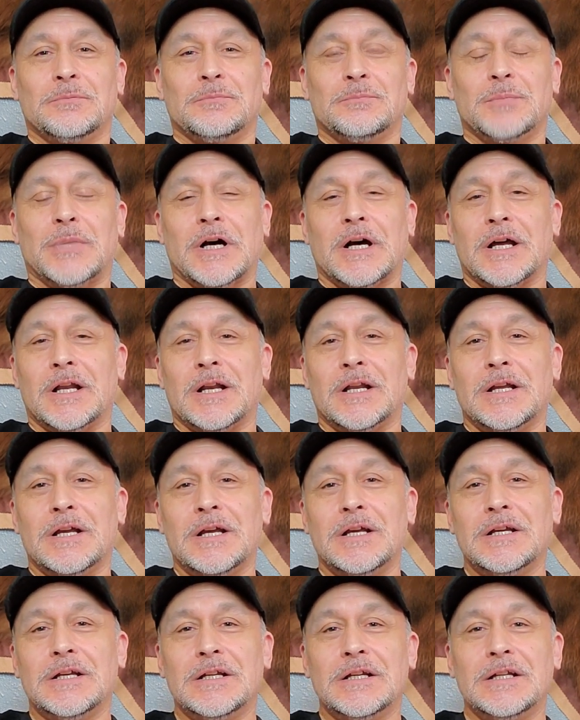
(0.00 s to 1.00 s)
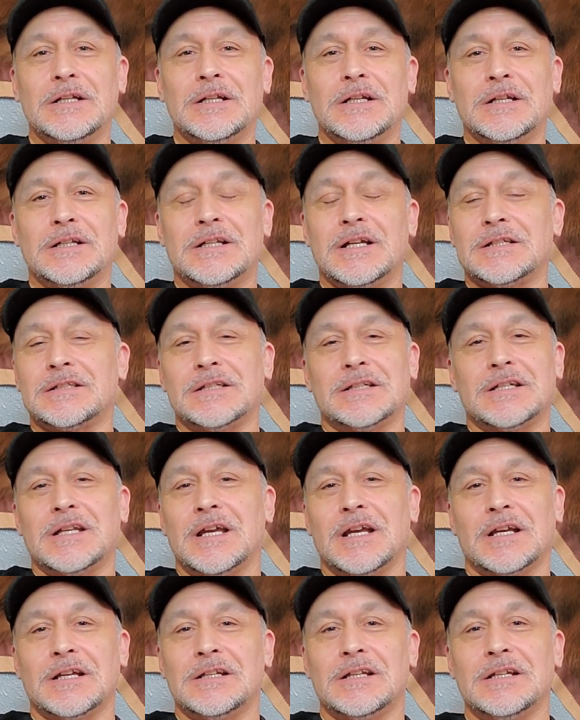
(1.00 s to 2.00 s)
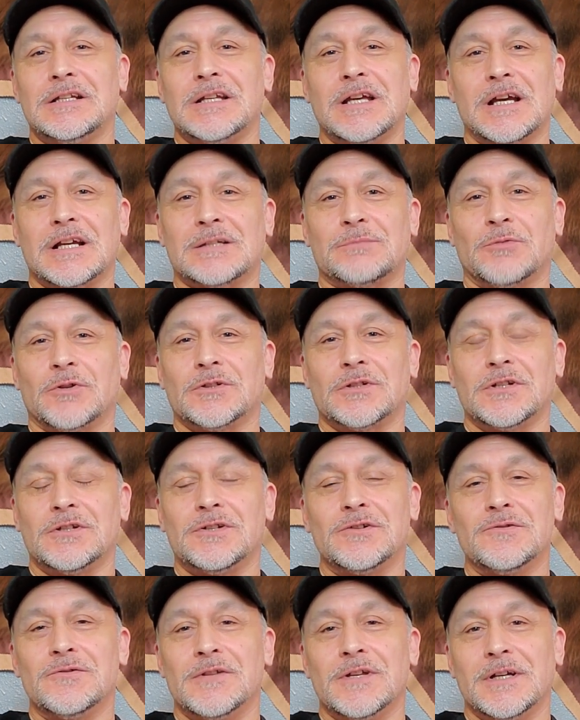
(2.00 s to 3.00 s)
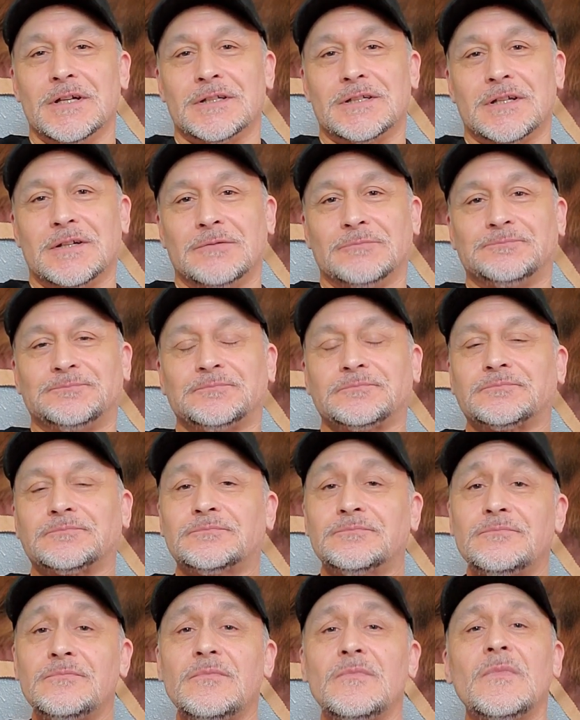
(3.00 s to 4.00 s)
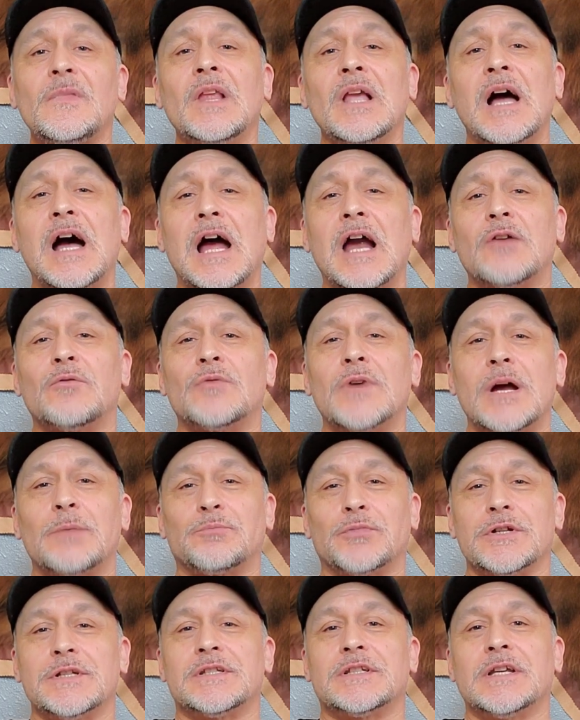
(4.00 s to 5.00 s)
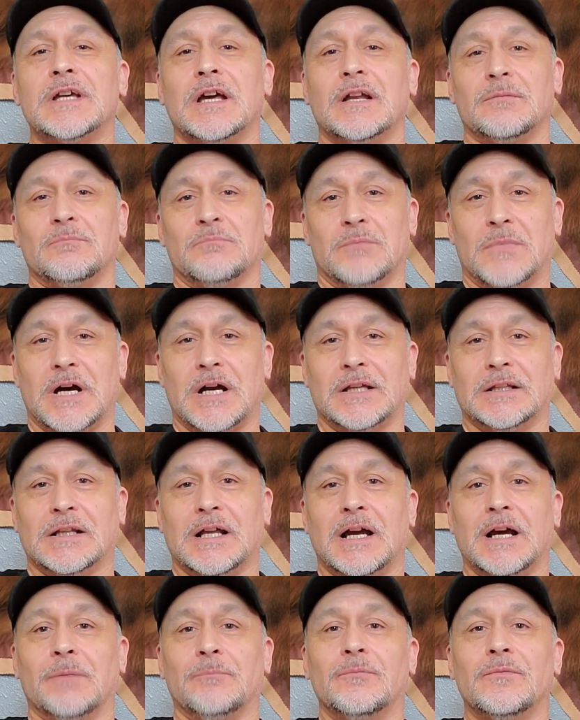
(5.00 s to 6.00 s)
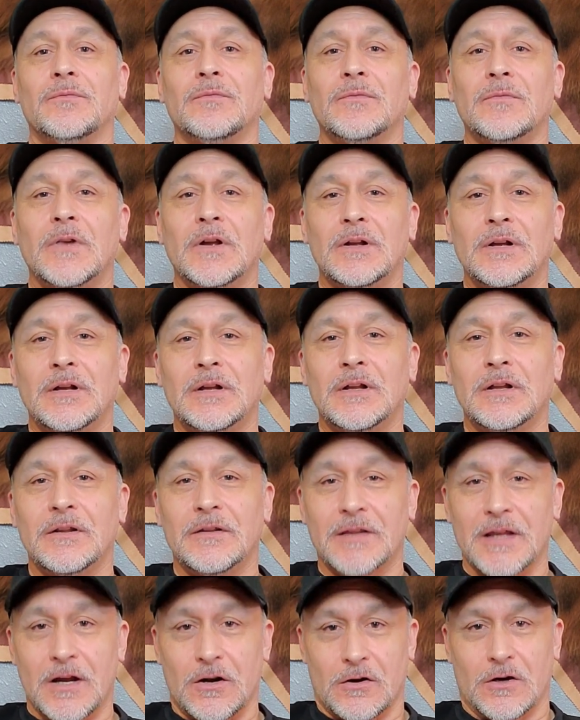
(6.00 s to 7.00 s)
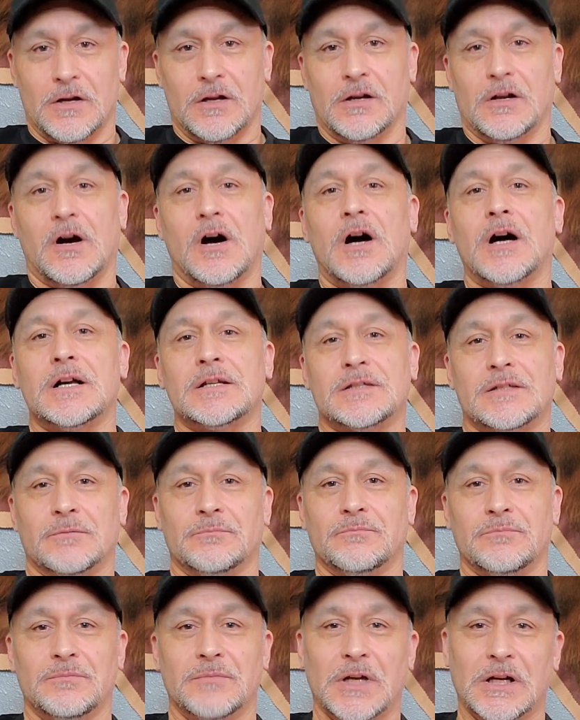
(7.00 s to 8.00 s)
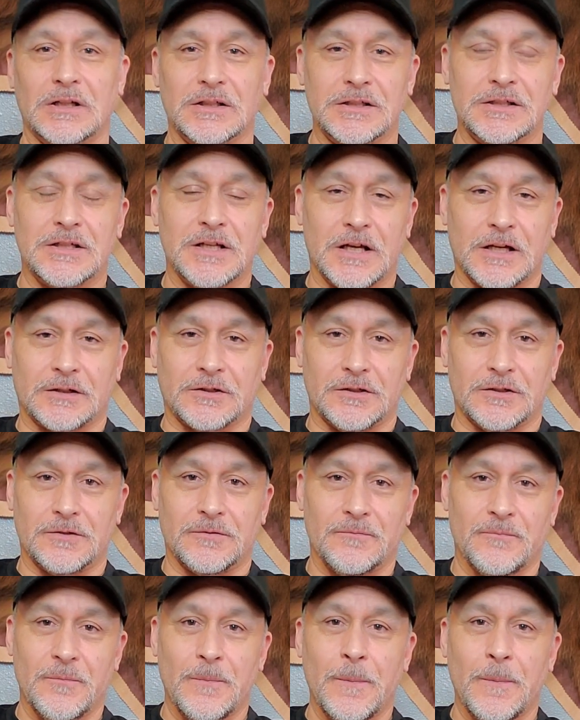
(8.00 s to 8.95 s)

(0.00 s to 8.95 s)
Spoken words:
But it doesn't take a detector to do this. I represent MINELAB. They are an awesome metal detector.